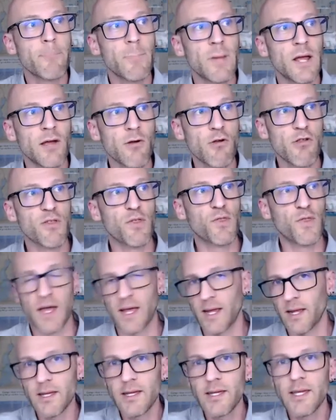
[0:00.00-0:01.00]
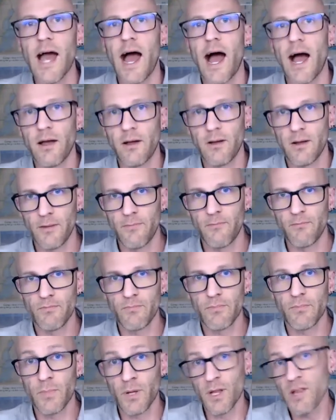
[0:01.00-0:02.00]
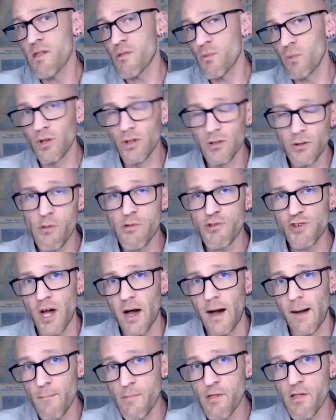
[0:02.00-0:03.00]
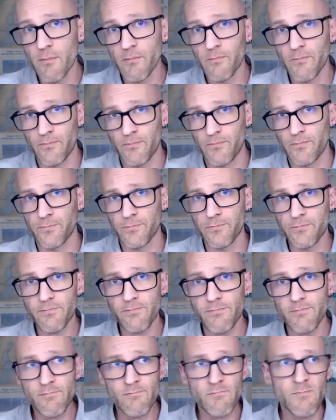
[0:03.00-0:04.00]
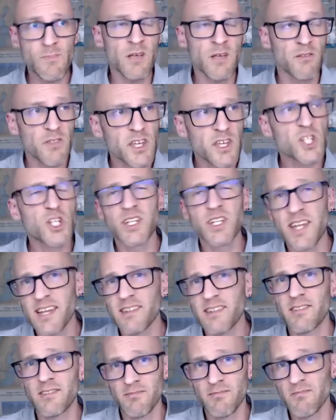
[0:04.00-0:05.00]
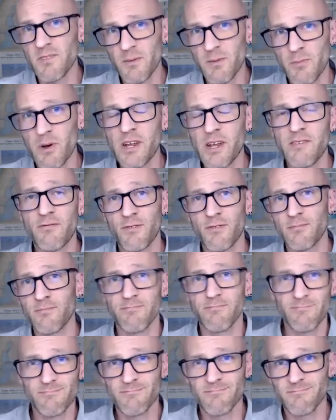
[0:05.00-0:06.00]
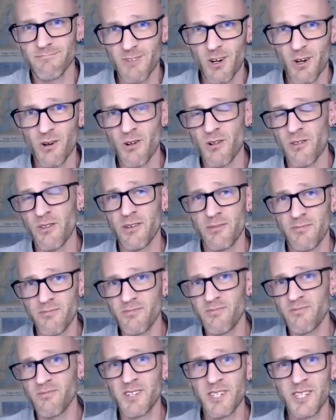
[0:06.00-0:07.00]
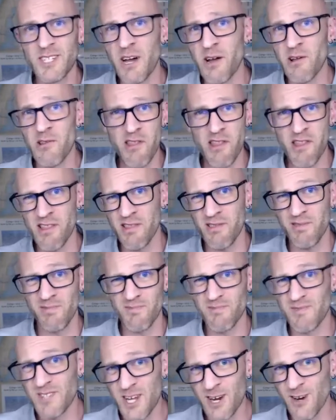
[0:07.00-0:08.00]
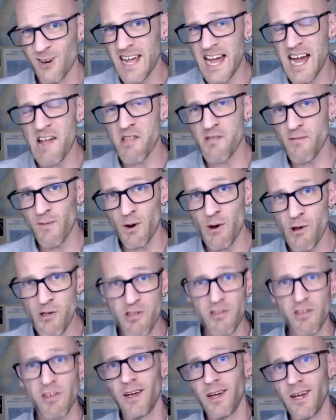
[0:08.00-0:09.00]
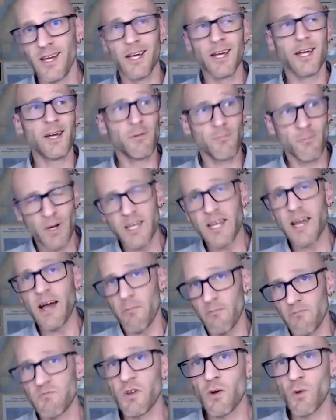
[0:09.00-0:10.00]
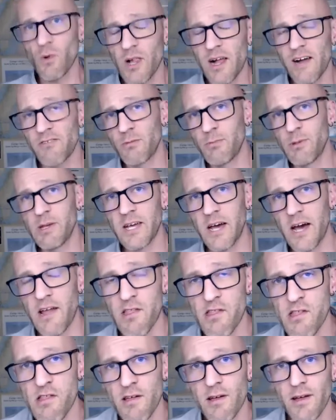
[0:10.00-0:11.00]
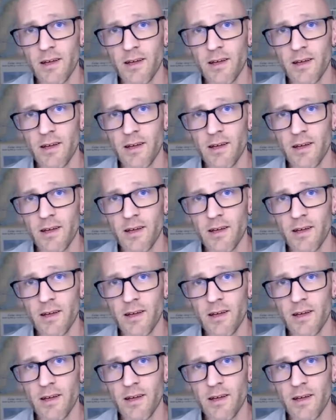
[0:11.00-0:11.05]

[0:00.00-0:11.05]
Here's the thing. Yeah, police will lose jobs. They should take the money from all the guns and tear gas first. But yeah, there will have to be cuts.